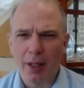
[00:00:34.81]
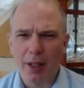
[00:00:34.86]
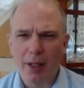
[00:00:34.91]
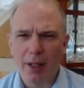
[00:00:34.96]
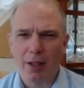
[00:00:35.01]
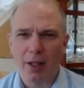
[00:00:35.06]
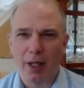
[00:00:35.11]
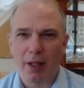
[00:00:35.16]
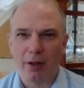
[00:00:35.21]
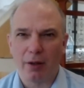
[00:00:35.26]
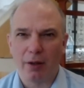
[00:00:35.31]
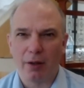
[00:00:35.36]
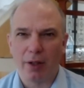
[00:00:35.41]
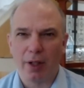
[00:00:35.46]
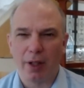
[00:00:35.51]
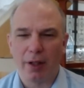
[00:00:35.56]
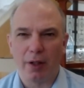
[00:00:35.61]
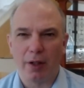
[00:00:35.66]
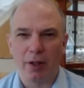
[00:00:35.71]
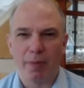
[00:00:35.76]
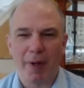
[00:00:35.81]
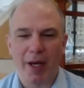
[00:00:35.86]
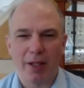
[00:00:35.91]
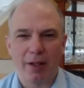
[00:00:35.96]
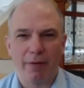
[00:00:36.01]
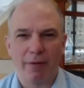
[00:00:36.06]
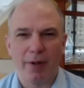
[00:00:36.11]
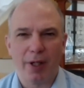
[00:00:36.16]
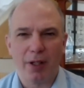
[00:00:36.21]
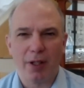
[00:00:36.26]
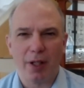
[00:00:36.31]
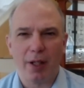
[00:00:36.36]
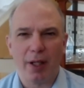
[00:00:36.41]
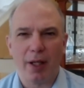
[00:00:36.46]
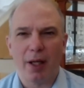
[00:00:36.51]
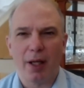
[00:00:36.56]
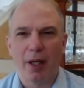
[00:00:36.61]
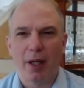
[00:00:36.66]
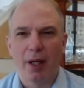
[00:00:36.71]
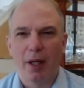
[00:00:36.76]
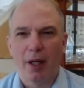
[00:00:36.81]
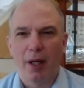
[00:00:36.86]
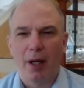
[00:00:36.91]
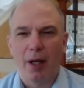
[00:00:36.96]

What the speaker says: These signals and their specificity